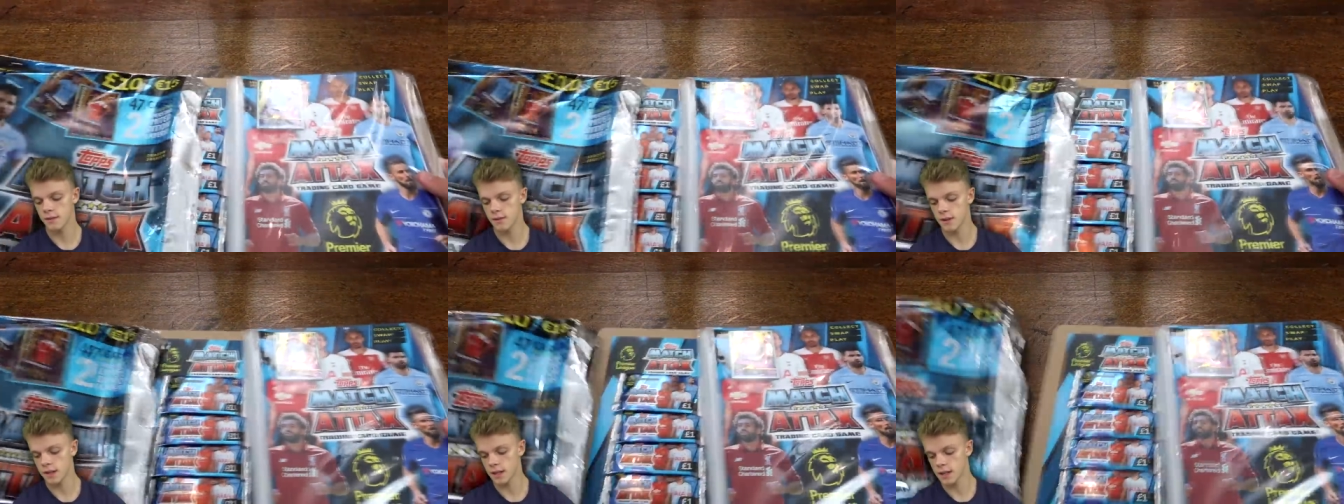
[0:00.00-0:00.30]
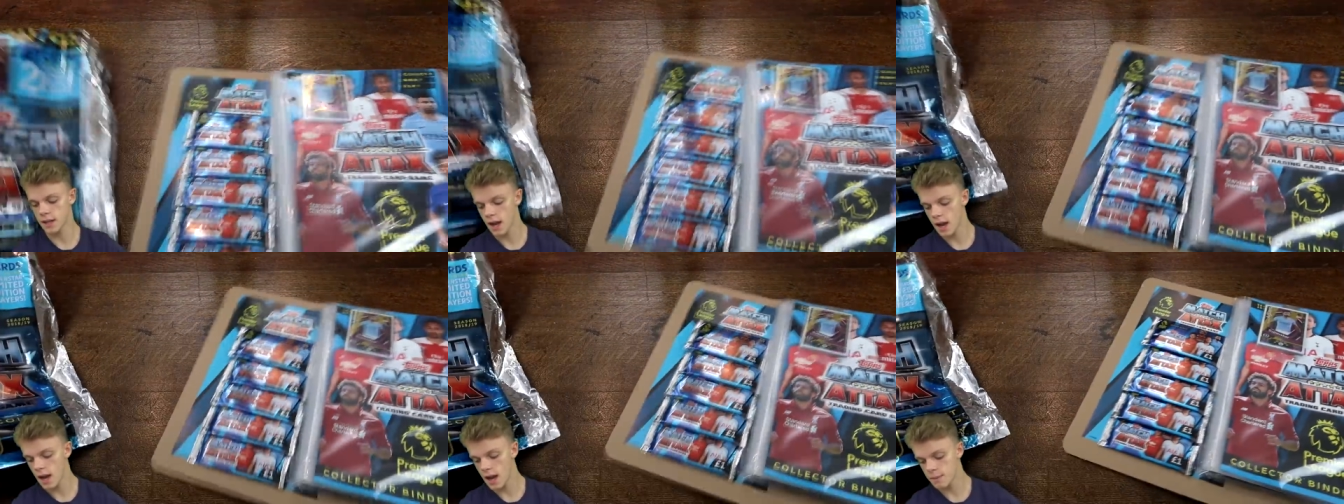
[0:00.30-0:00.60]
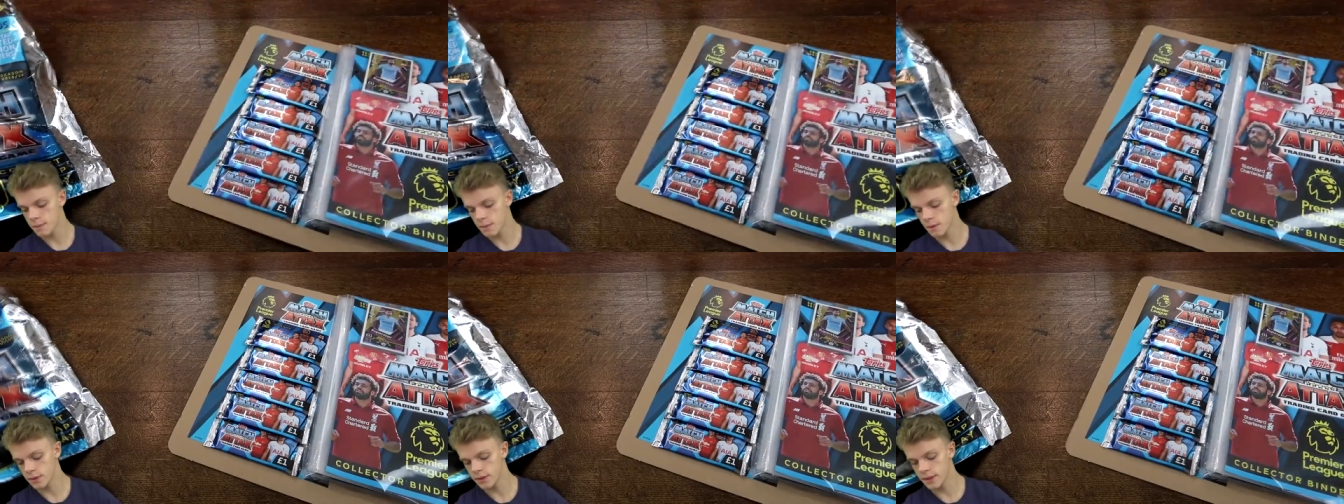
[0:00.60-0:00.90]
of
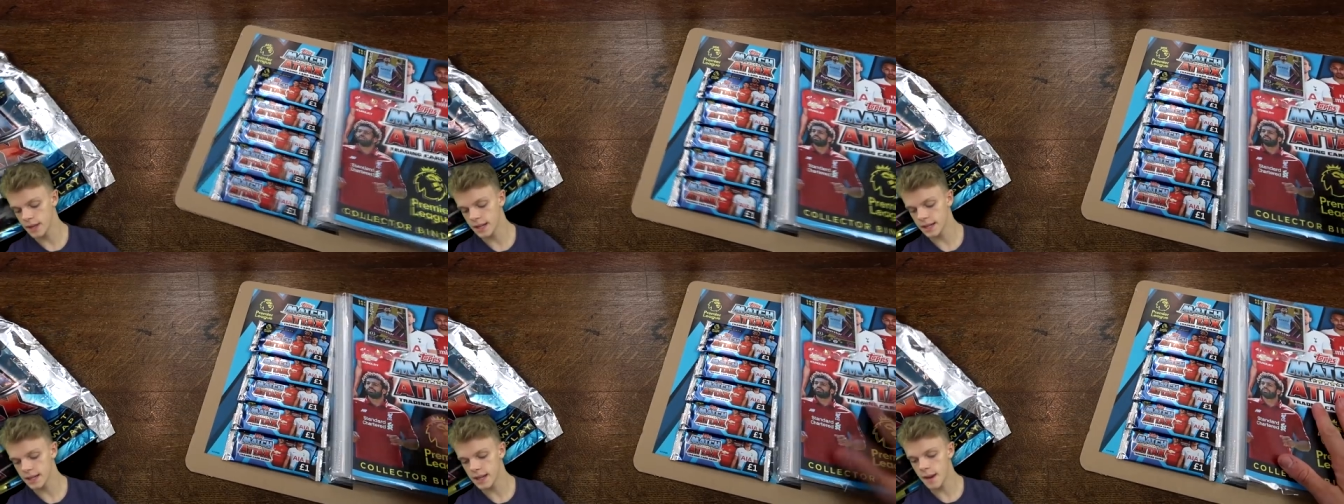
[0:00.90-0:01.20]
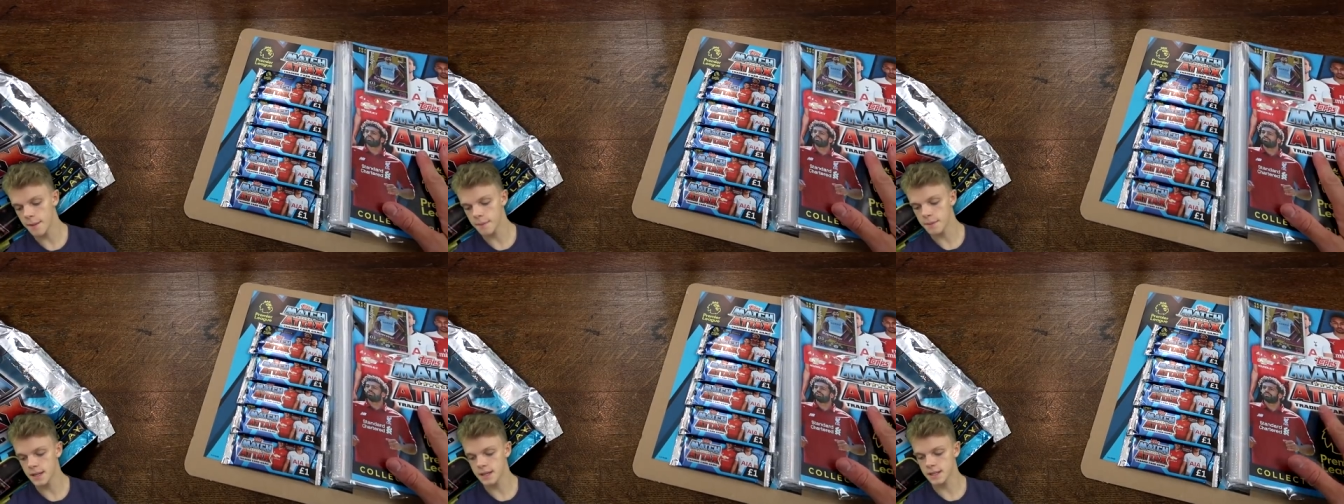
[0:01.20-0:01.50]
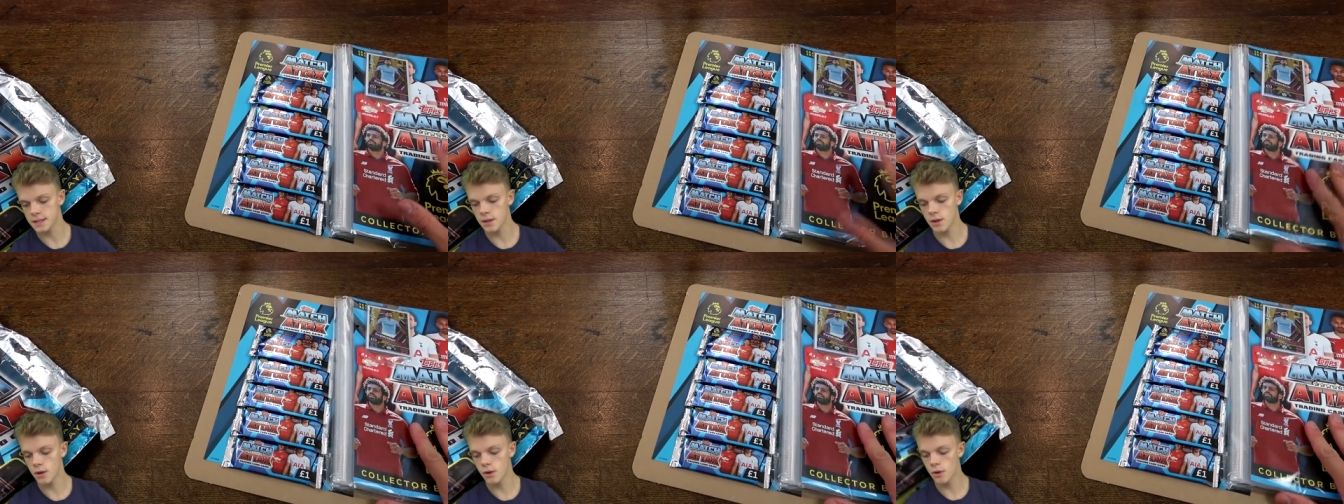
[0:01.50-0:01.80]
cardboard thing. Yep,
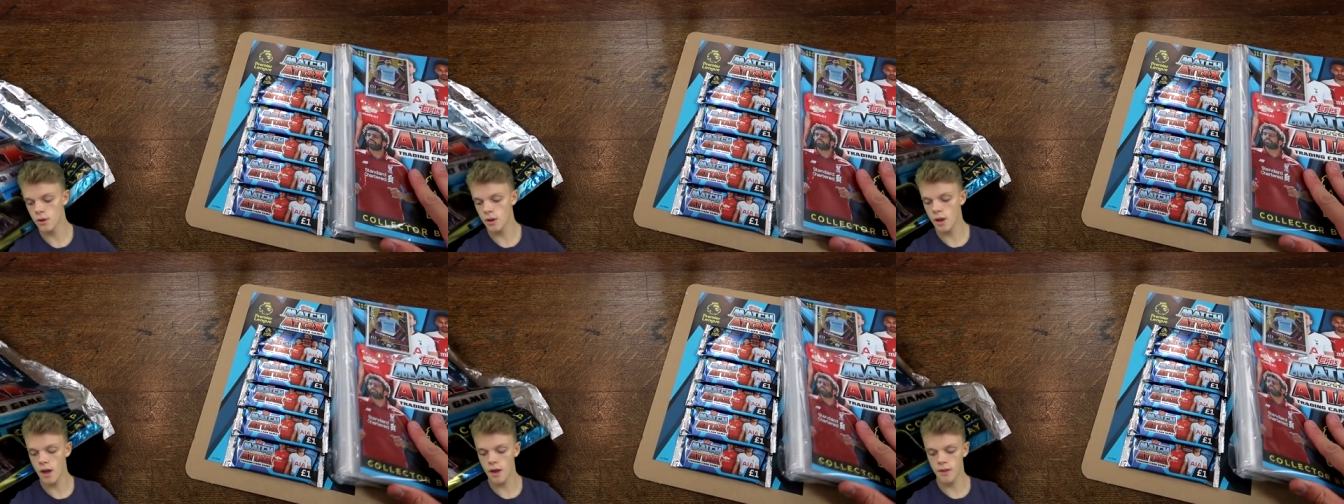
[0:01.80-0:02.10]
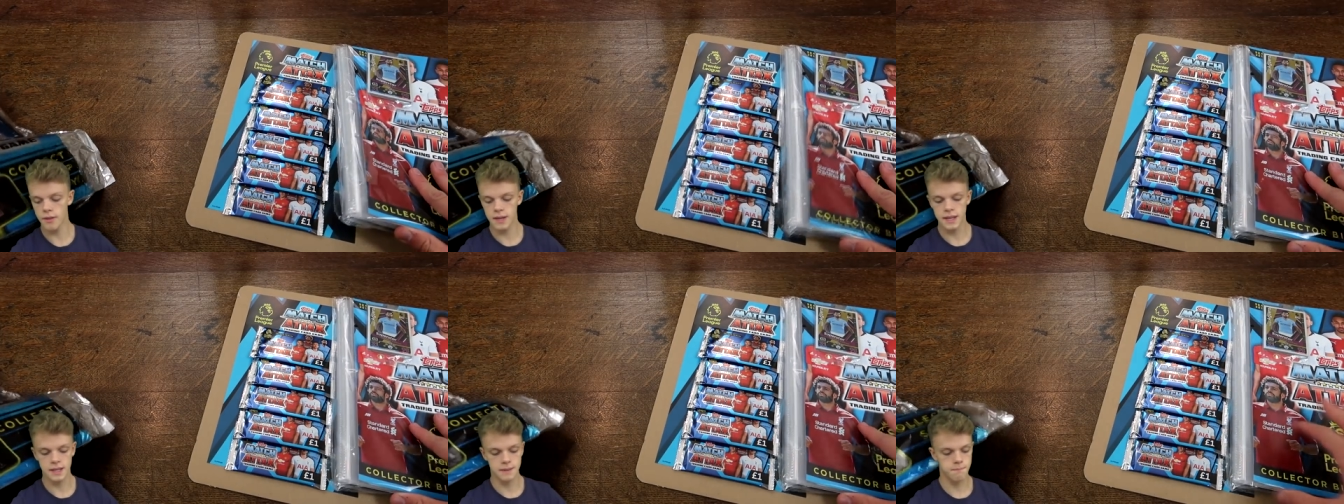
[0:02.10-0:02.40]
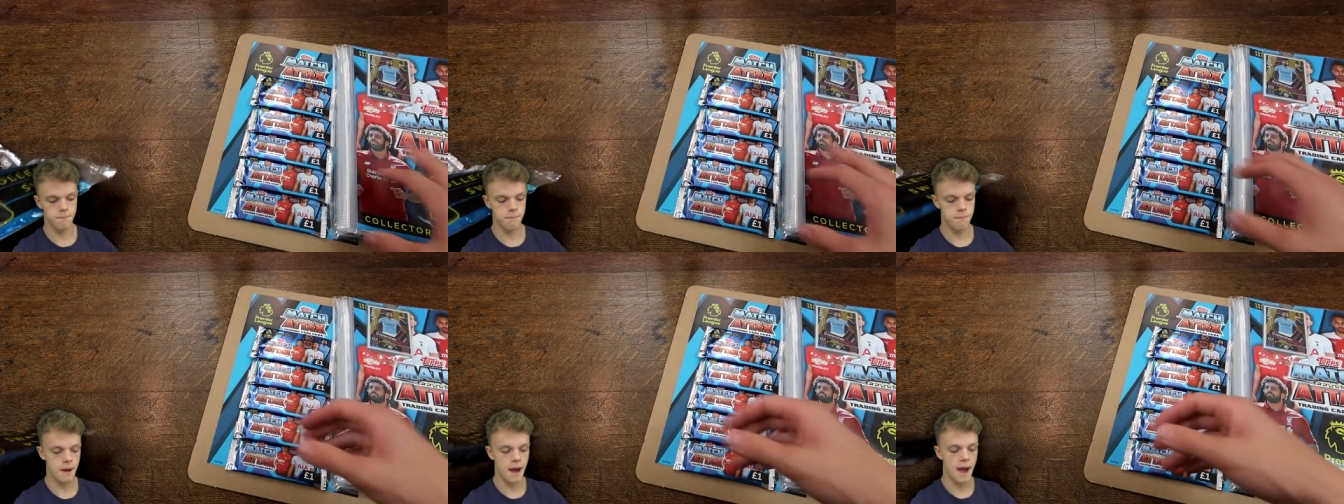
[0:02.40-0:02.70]
it's all on this
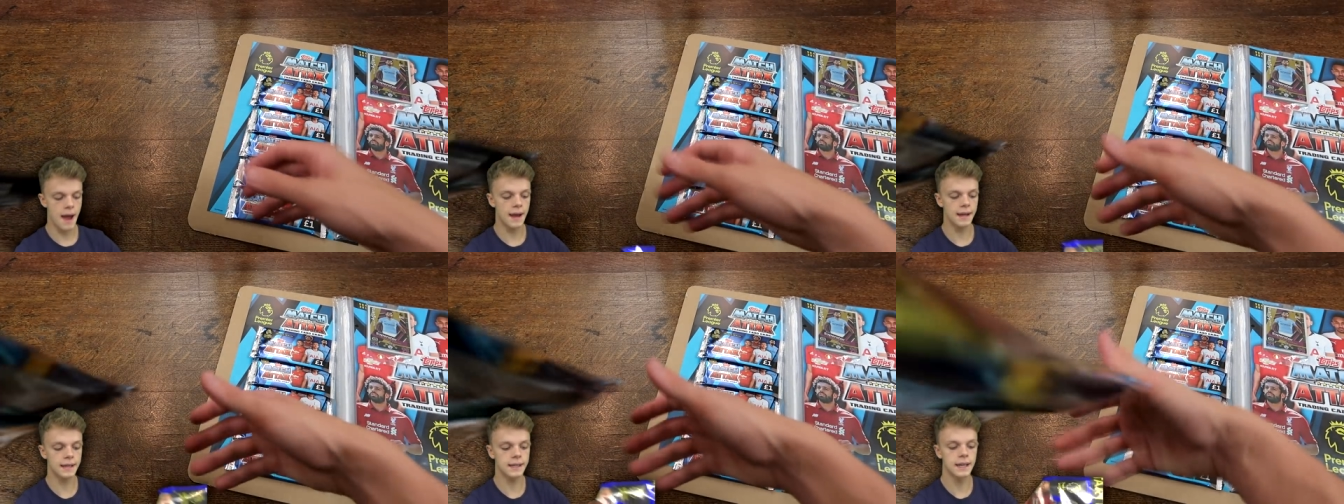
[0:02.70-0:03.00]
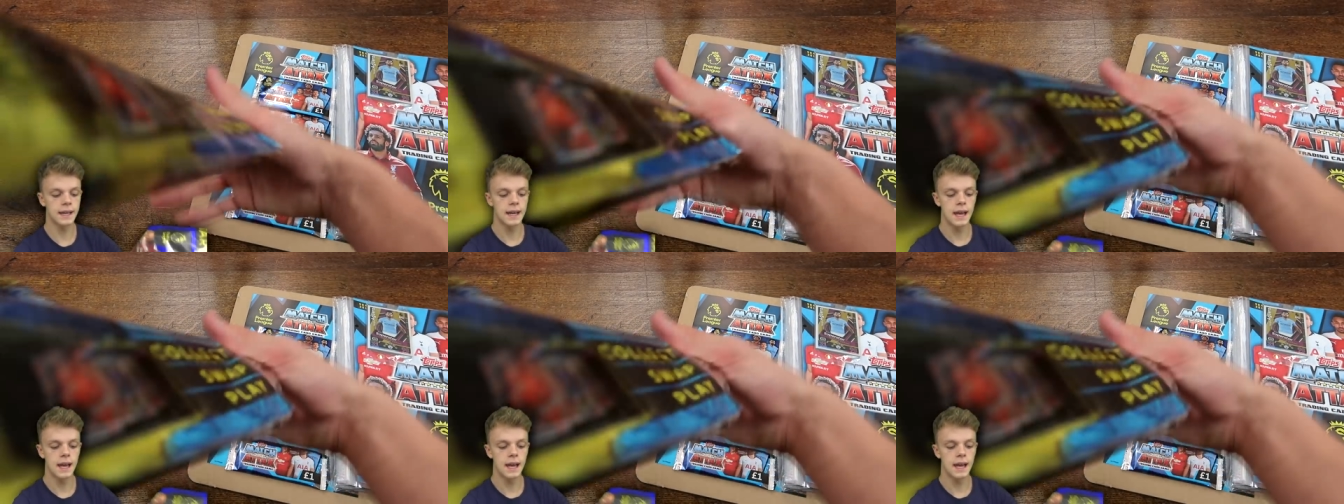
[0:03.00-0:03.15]
back.